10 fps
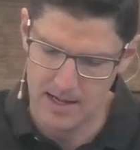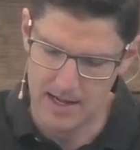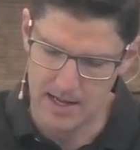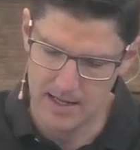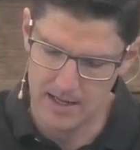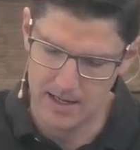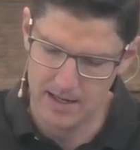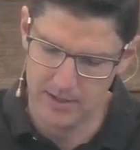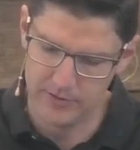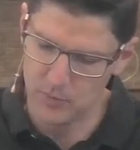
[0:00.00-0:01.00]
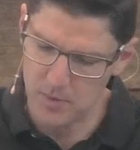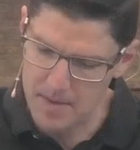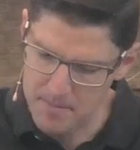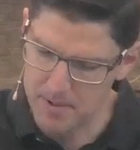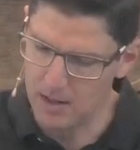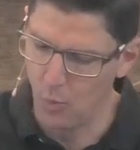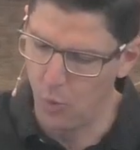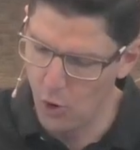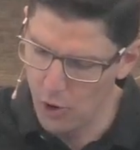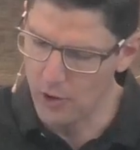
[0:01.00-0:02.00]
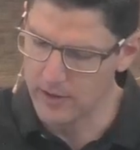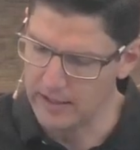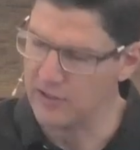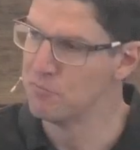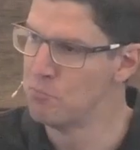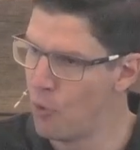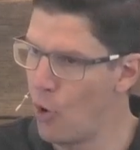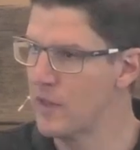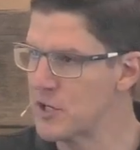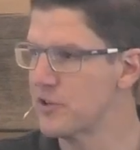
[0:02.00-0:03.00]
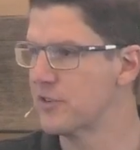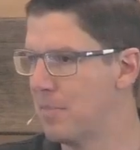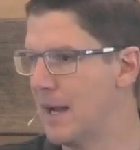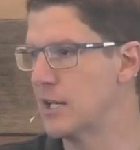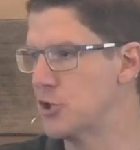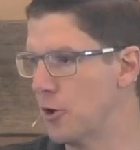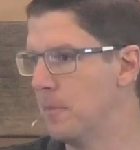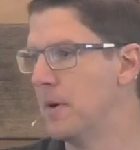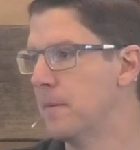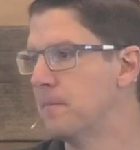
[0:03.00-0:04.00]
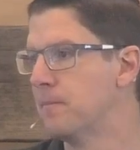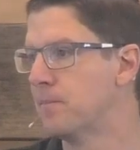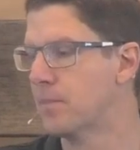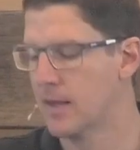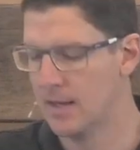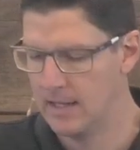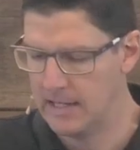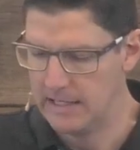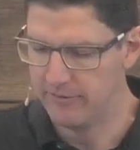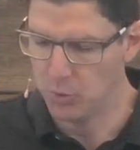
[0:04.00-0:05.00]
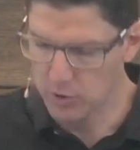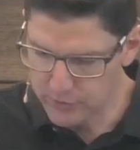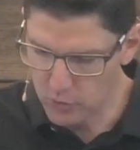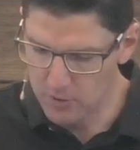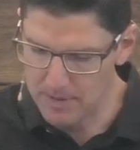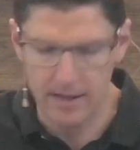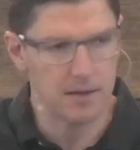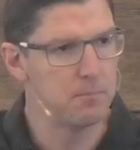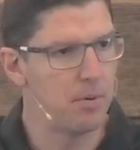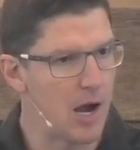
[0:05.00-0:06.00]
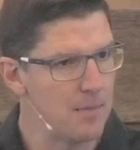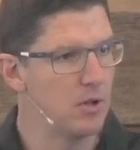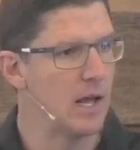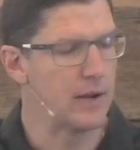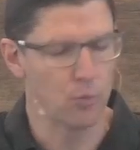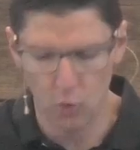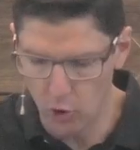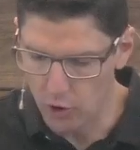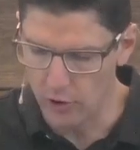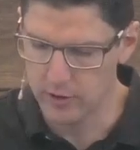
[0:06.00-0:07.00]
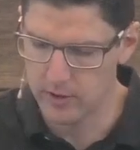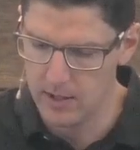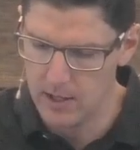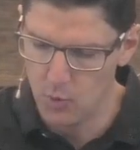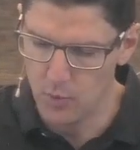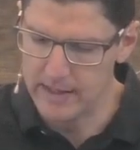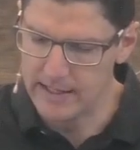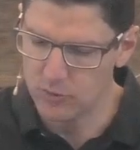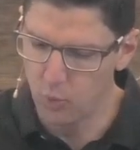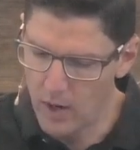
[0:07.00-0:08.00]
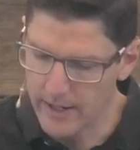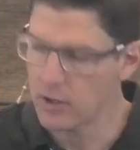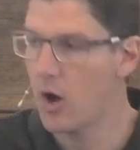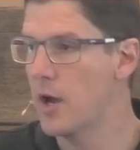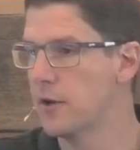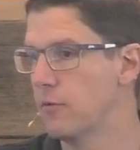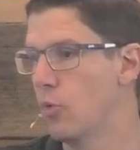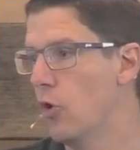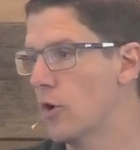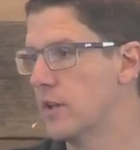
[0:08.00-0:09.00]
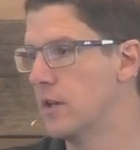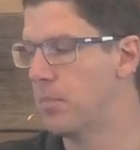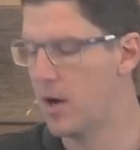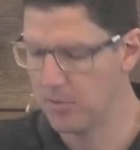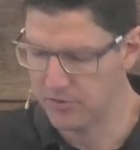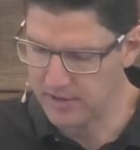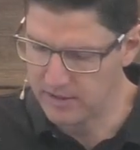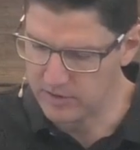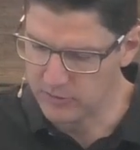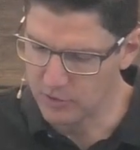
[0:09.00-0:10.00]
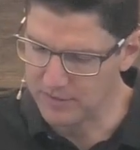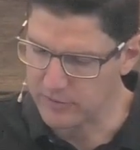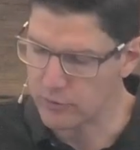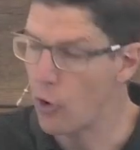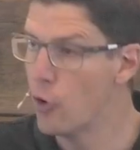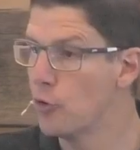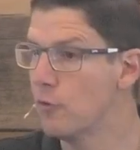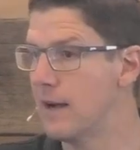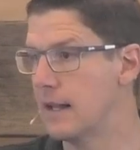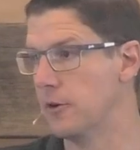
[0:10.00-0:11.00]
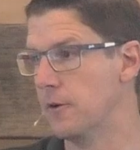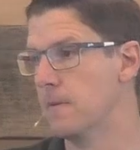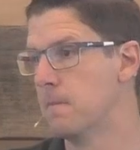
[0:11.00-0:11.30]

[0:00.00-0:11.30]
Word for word: Uh, you see, remember, work is more than just a paid job. If you want to talk about Bible and work, well, then there's one kind of work that the Bible says is of eternal value,